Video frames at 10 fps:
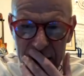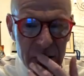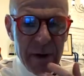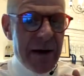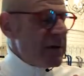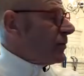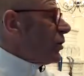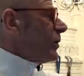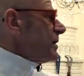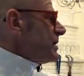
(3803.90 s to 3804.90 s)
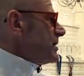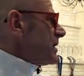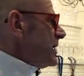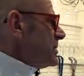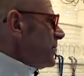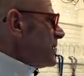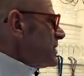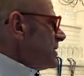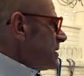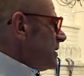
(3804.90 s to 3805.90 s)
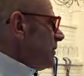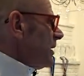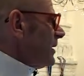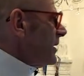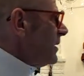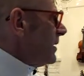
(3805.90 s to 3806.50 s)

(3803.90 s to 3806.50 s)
Do we have some more questions, guys? Because it's going.